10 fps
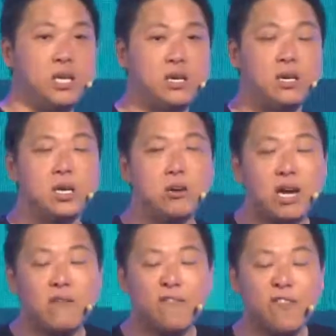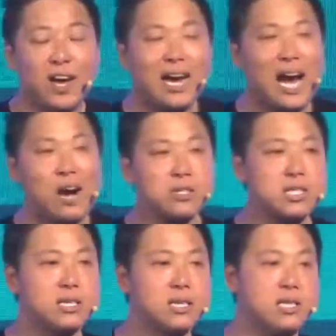You can find
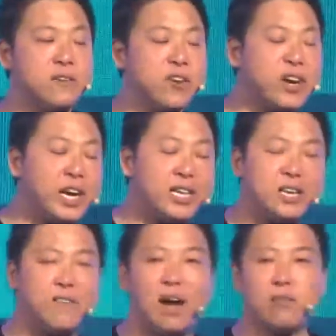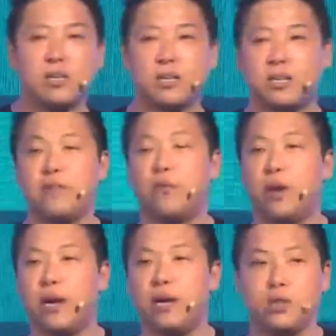creative alternative
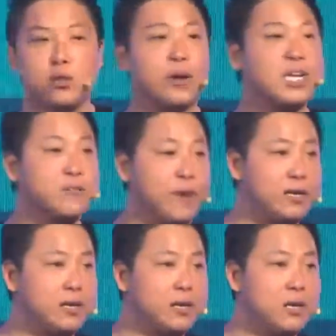way to raise fund.